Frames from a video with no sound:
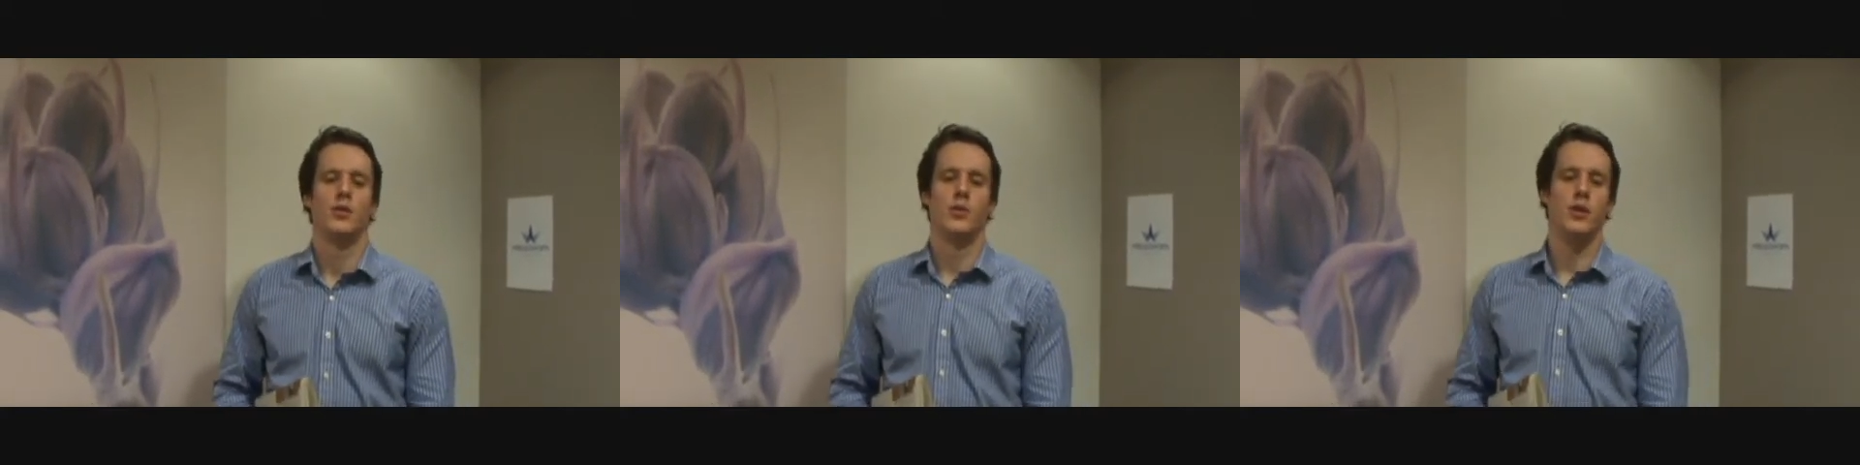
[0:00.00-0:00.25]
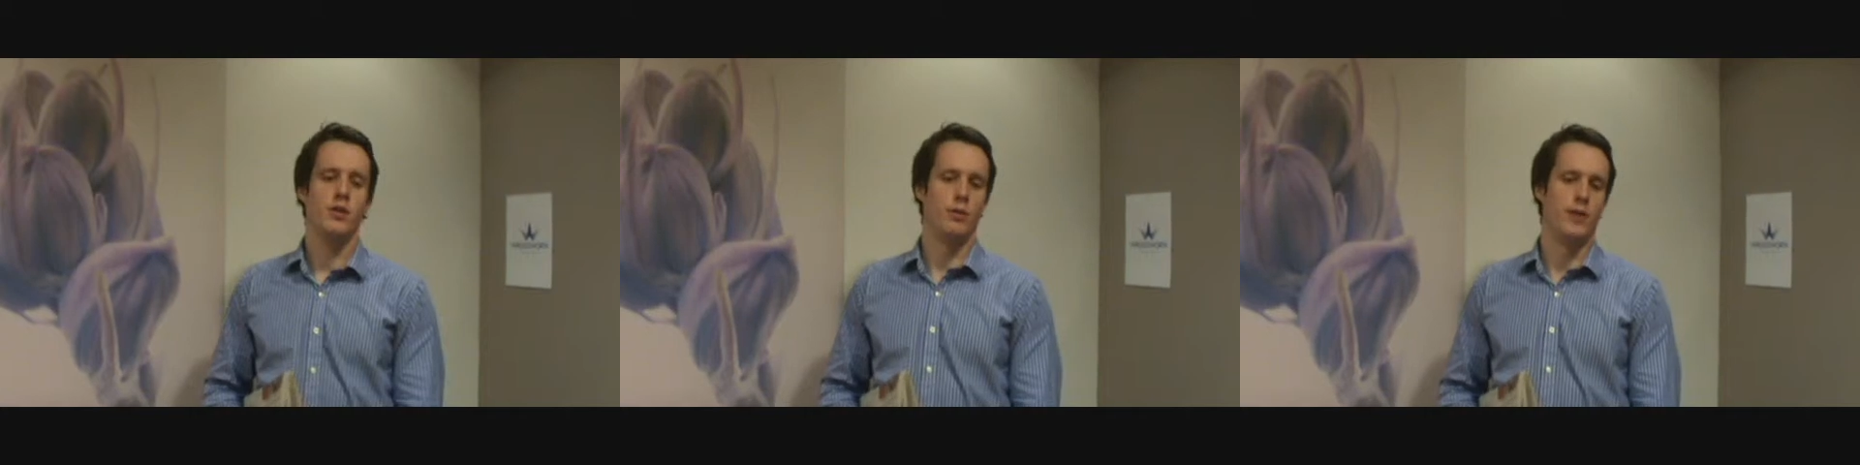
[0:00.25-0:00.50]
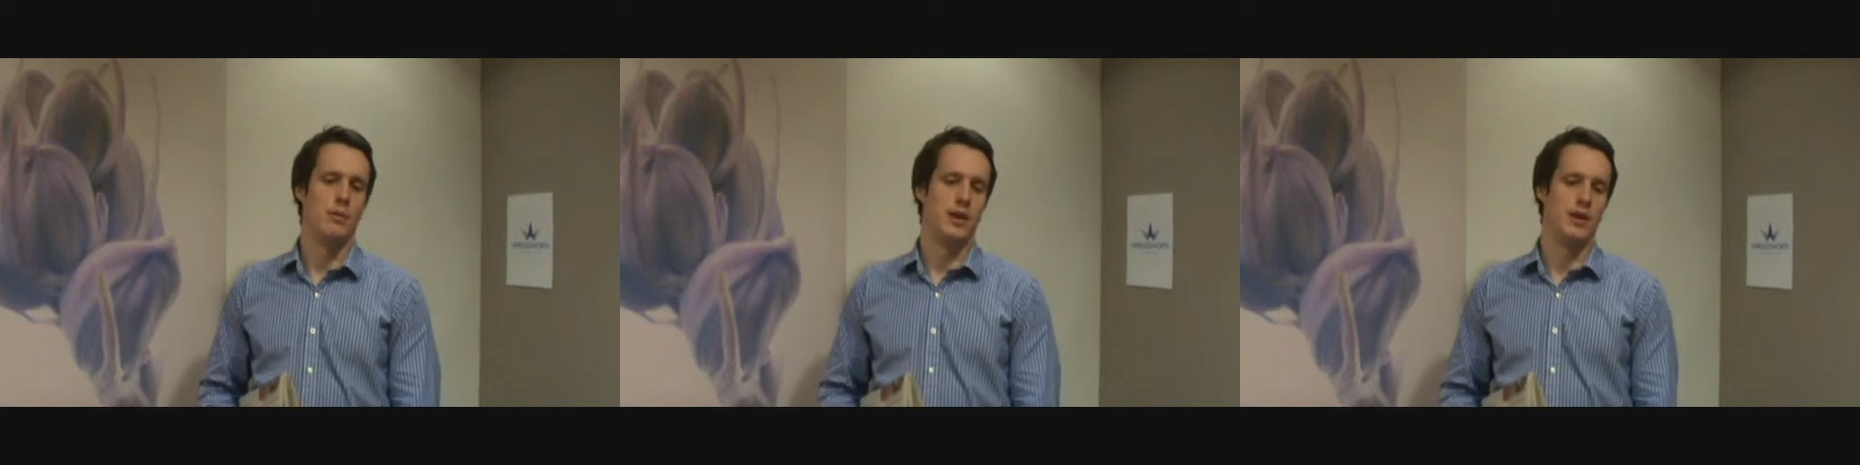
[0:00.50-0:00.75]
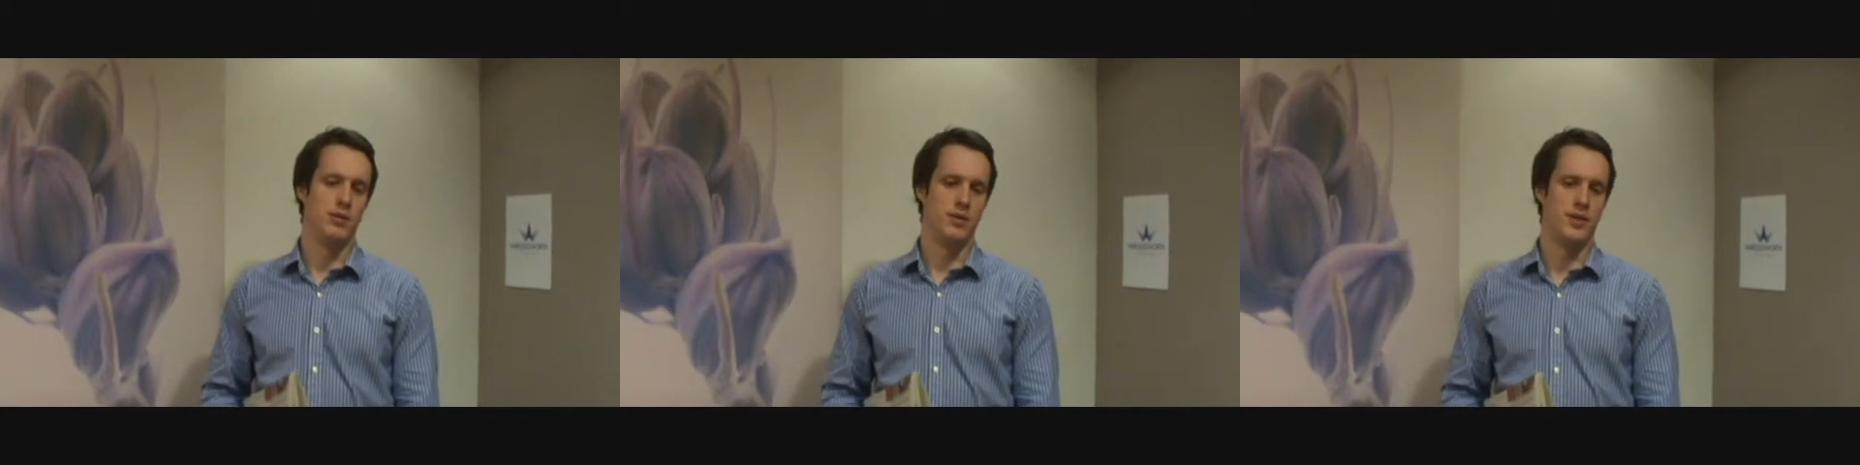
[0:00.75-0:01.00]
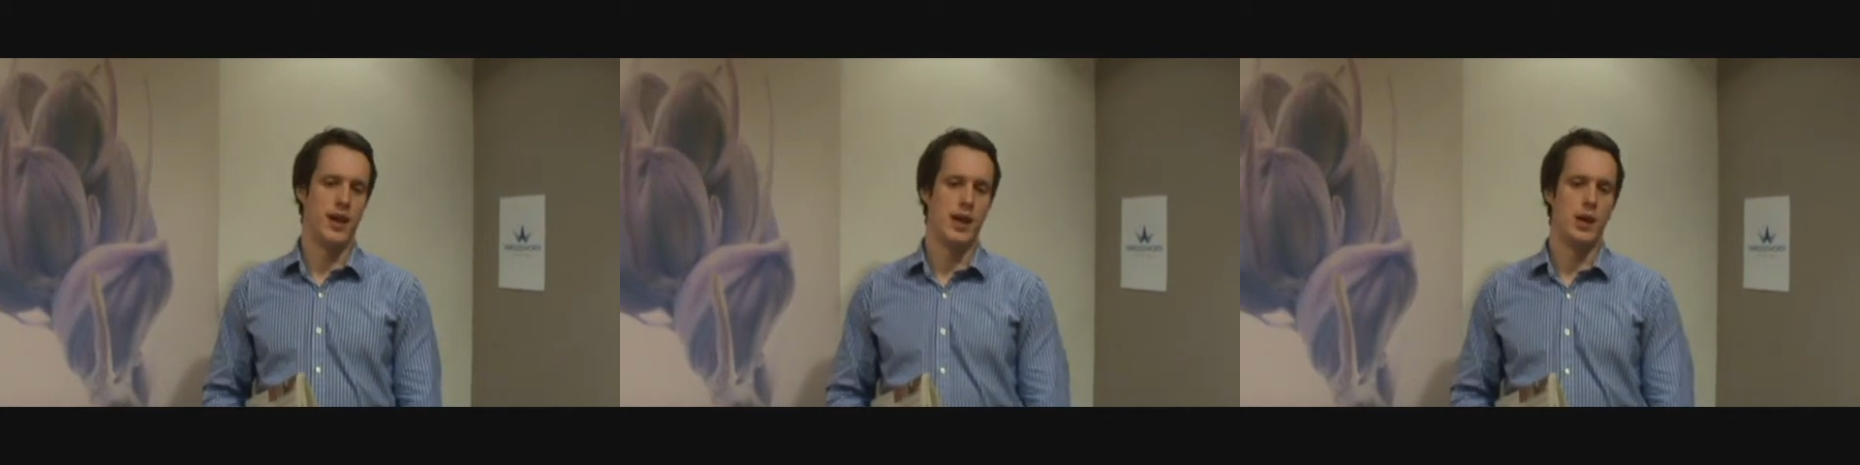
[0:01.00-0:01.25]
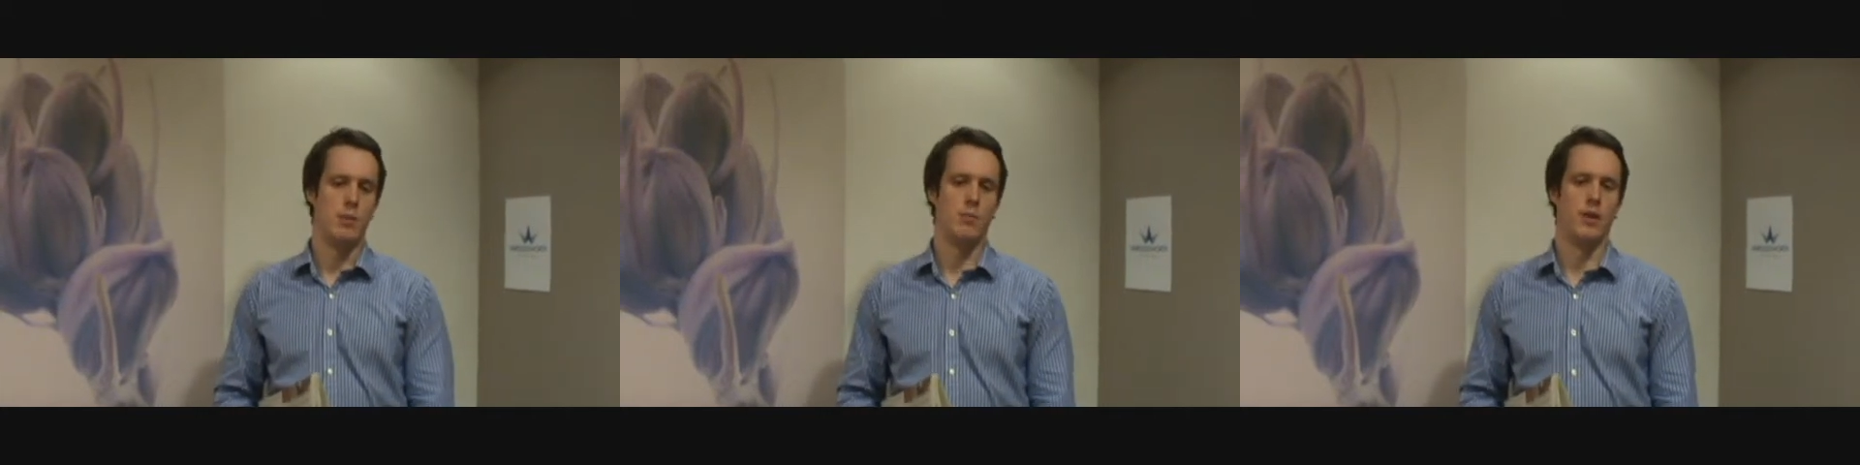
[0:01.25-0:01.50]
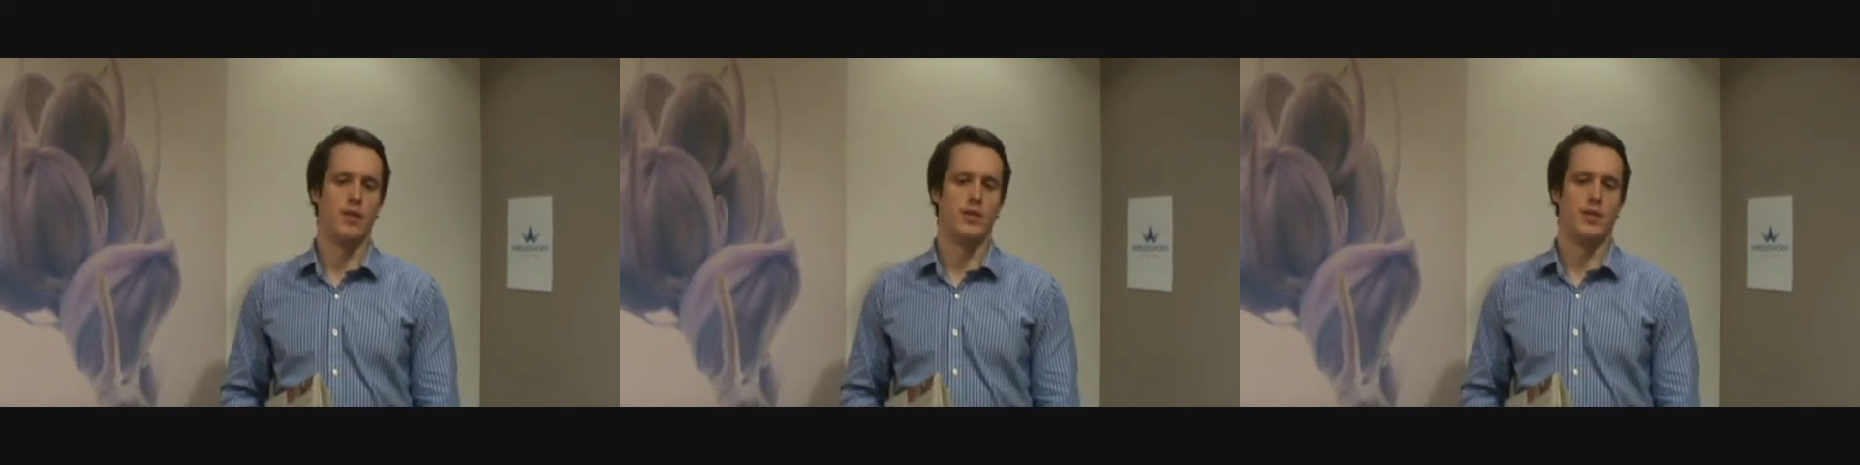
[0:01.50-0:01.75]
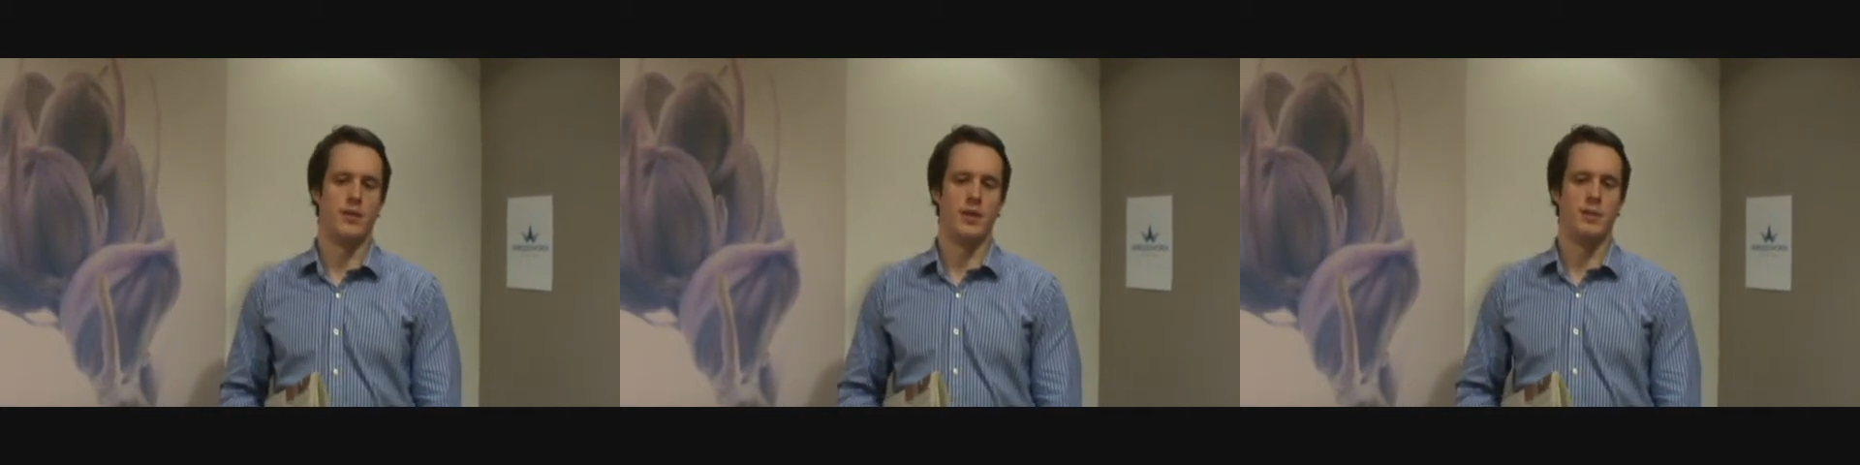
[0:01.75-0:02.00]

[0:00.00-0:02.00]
Traditional families with stay-at-home mothers have